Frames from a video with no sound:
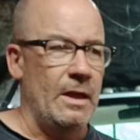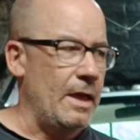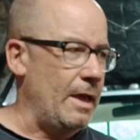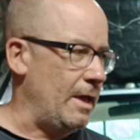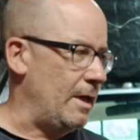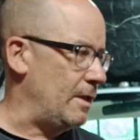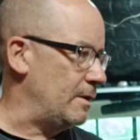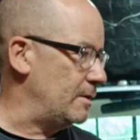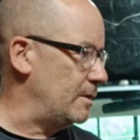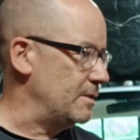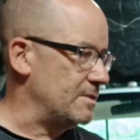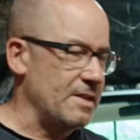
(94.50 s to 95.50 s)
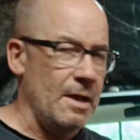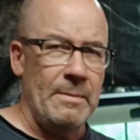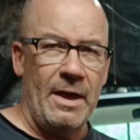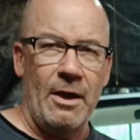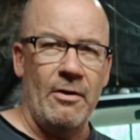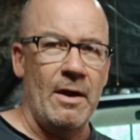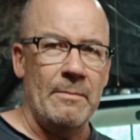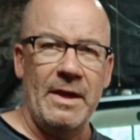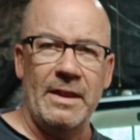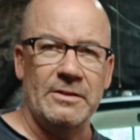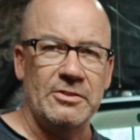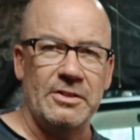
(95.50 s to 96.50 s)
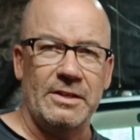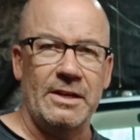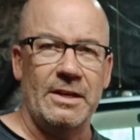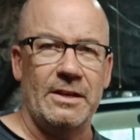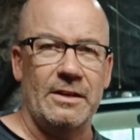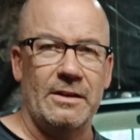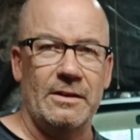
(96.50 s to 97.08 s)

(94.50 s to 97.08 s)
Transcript: and somehow I managed to get